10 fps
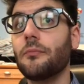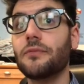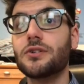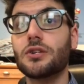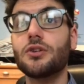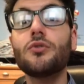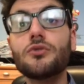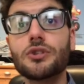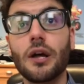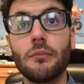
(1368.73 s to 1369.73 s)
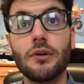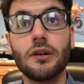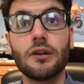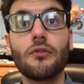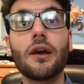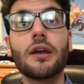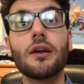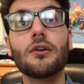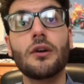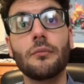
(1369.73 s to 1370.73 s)
is a huge liability. Right
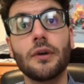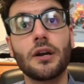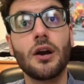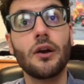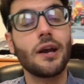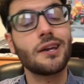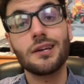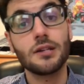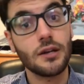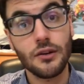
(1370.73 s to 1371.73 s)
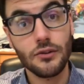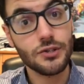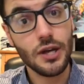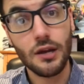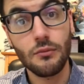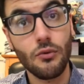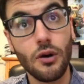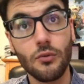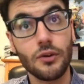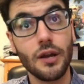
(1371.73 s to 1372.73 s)
here, I'm like, alright, I can't take another Shadow
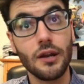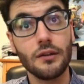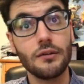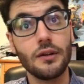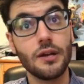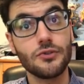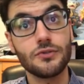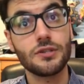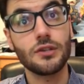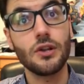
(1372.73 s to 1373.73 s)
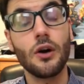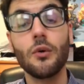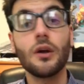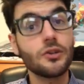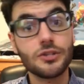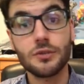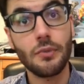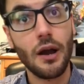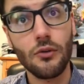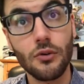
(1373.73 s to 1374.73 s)
Ball. We're getting dangerously low. Just a
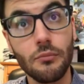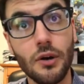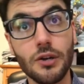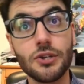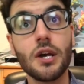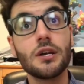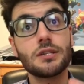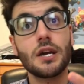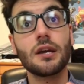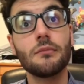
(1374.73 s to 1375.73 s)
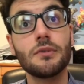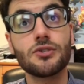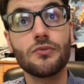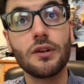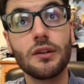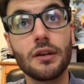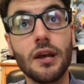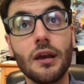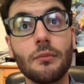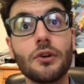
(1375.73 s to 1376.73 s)
power-up punch. Second misread of the
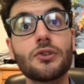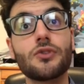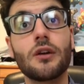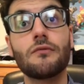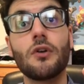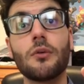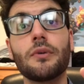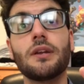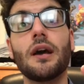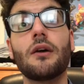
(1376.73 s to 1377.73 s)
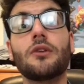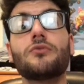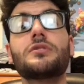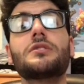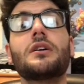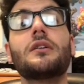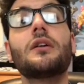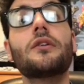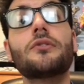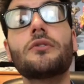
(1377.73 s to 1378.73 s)
game. I'm going to try to farm it down. It uses
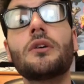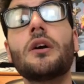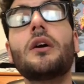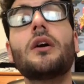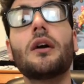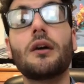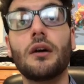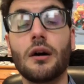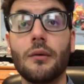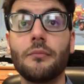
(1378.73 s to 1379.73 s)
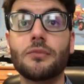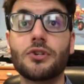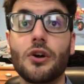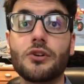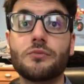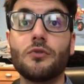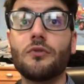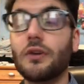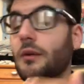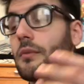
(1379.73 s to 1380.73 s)
another charge move,
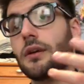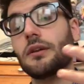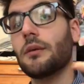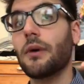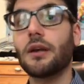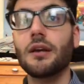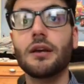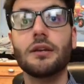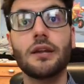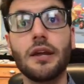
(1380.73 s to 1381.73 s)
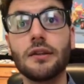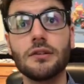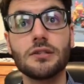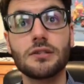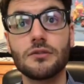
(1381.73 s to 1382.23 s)
and I'm like, damn, I can't take this